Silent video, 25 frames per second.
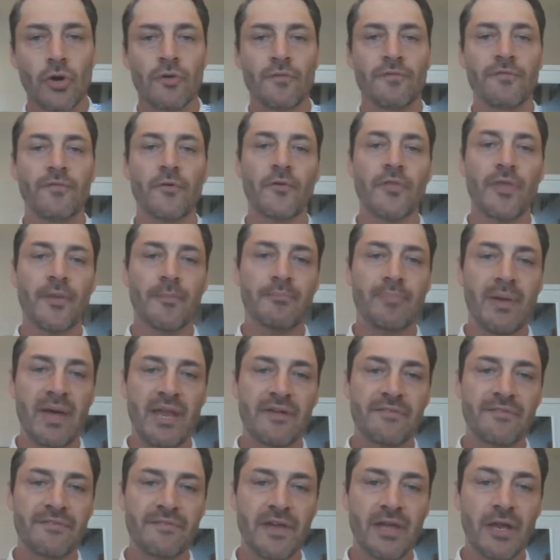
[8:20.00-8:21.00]
for the
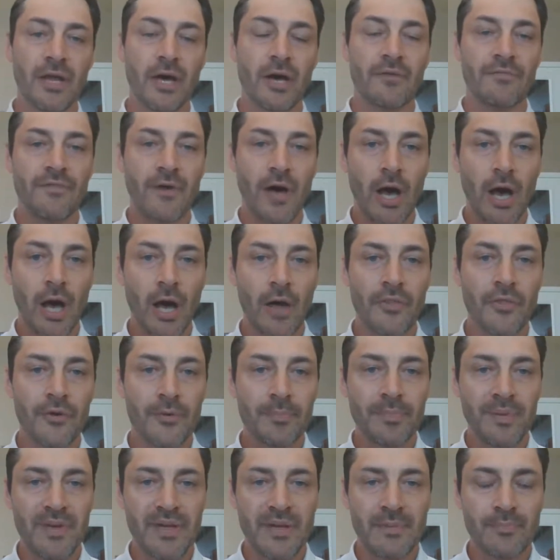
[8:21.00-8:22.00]
benefit of other
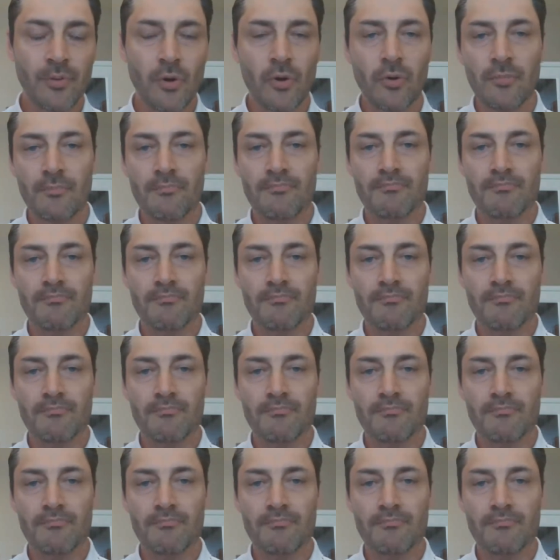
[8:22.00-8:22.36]
people